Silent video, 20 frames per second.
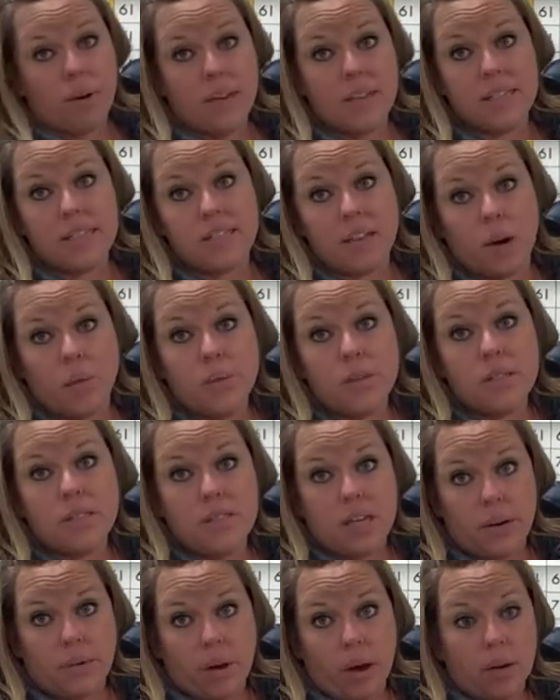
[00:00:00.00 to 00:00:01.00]
to start with
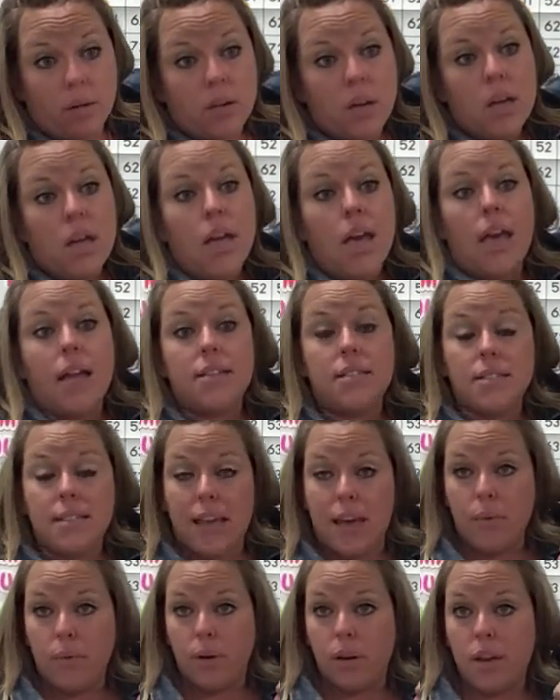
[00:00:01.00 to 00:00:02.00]
0. And
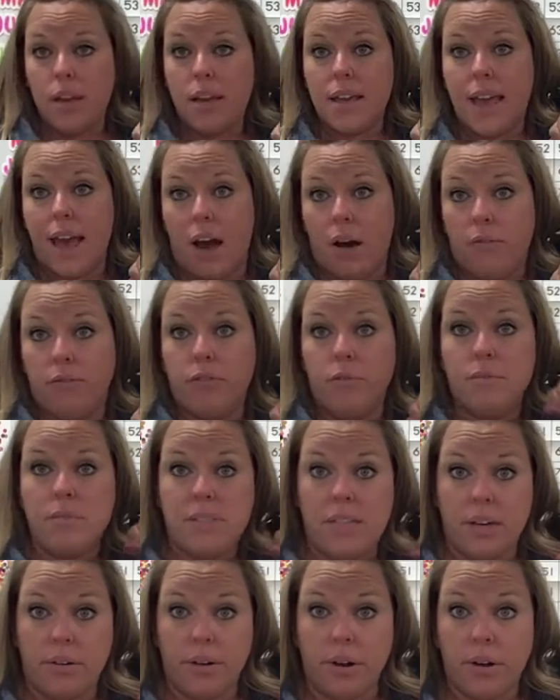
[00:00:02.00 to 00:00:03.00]
today we're going to count from
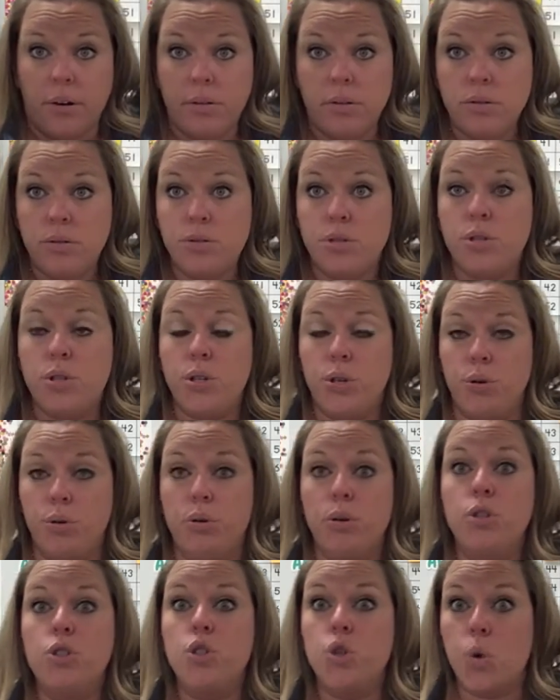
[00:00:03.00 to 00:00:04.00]
0
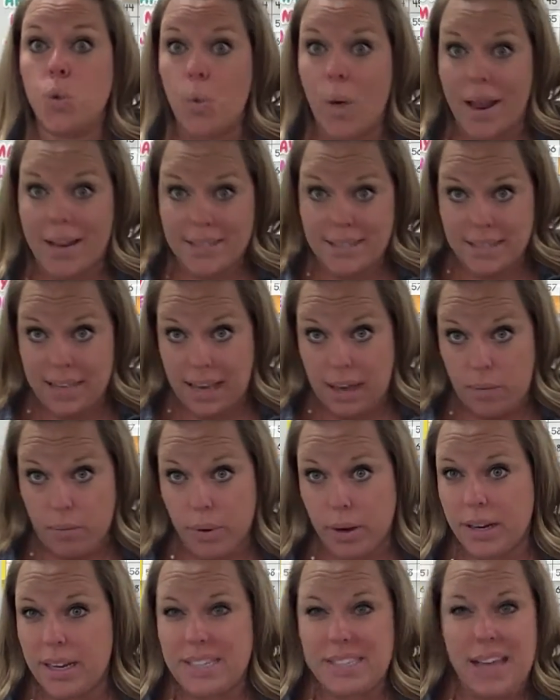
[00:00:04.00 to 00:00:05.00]
to 20. And
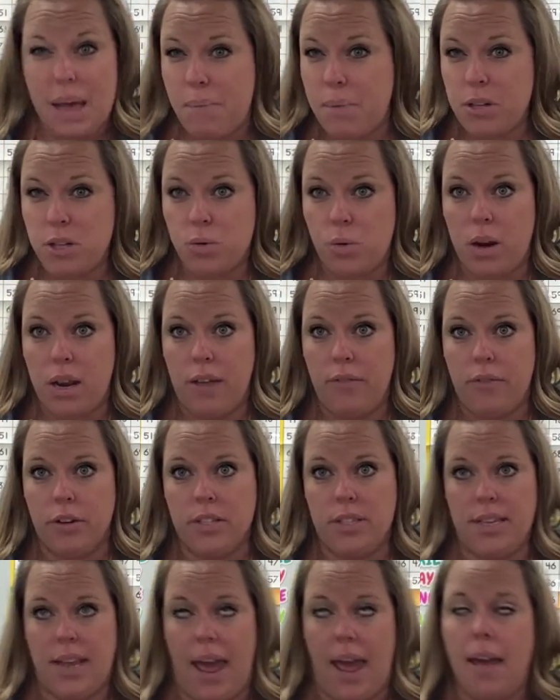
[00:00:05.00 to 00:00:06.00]
we're going to stop at 20 for
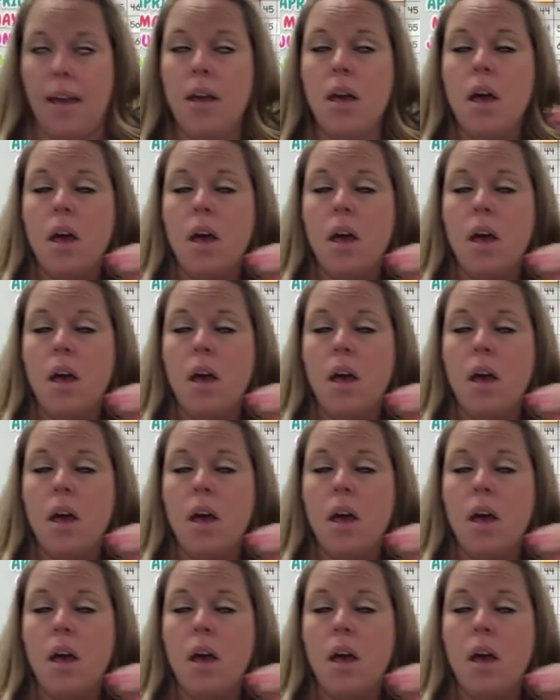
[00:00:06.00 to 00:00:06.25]
today.